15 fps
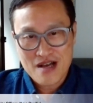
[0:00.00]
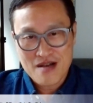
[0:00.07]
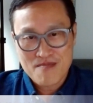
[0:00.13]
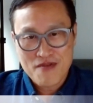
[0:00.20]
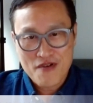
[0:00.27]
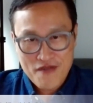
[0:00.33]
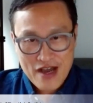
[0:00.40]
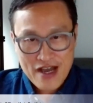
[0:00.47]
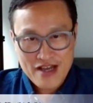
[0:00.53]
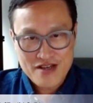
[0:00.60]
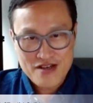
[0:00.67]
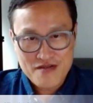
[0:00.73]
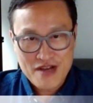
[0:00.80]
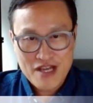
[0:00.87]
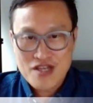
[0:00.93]

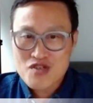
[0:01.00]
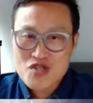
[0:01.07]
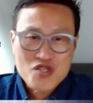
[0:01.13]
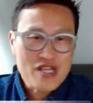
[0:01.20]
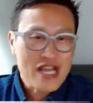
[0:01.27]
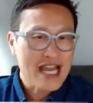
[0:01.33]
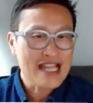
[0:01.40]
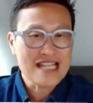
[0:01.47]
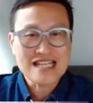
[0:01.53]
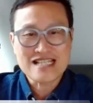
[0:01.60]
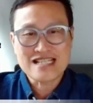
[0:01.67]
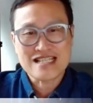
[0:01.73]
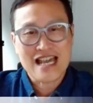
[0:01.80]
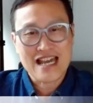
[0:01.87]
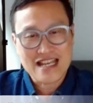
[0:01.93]
provider, right? You should at
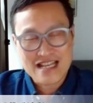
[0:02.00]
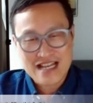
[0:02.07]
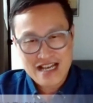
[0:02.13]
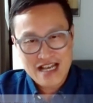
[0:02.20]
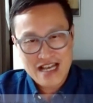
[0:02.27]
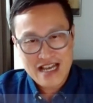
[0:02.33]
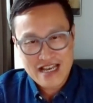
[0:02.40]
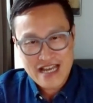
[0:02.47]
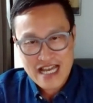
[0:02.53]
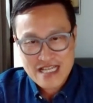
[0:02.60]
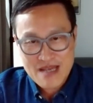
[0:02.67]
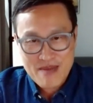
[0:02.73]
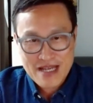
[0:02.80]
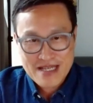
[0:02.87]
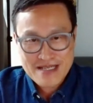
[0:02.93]
least get an
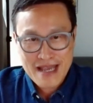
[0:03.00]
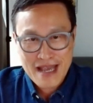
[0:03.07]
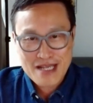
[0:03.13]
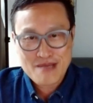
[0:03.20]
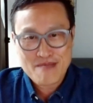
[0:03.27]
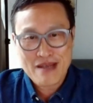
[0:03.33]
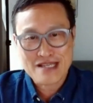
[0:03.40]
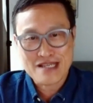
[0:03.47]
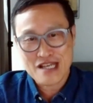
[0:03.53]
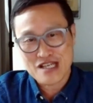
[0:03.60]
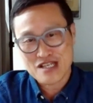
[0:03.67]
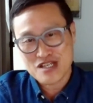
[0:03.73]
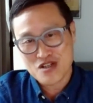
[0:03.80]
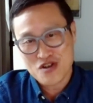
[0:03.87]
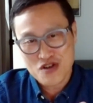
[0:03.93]
SMS text
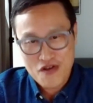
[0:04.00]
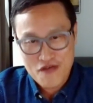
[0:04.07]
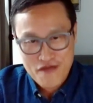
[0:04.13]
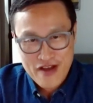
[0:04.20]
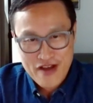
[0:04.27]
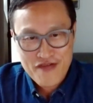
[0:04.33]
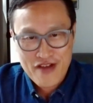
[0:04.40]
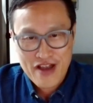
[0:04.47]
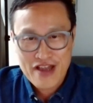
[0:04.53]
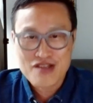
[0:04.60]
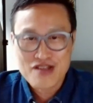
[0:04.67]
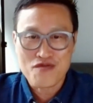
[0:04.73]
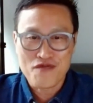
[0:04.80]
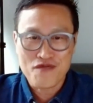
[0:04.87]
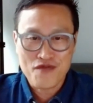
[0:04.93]
message, you're verifying
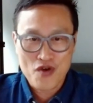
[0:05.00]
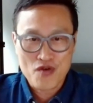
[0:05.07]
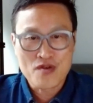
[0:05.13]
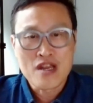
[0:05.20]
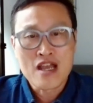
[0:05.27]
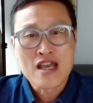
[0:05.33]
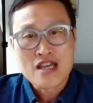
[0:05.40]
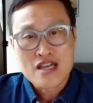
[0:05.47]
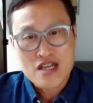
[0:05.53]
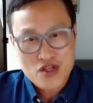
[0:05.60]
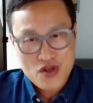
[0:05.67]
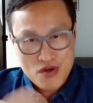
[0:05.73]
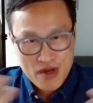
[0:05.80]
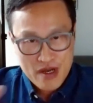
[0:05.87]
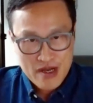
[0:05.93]
through phone,
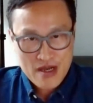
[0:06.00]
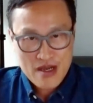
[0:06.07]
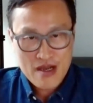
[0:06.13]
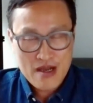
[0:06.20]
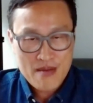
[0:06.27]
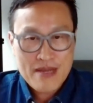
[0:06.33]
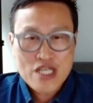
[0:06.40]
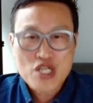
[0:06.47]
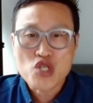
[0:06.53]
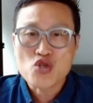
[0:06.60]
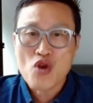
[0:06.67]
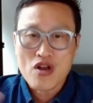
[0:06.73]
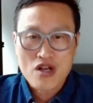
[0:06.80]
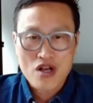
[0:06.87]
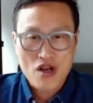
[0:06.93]
a much
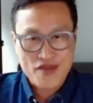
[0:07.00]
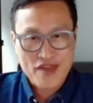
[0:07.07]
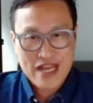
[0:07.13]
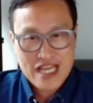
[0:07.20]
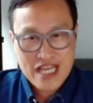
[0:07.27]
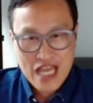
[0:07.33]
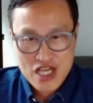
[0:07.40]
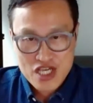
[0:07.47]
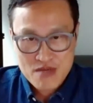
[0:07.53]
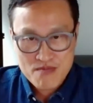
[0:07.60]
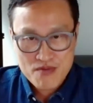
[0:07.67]
stronger authentication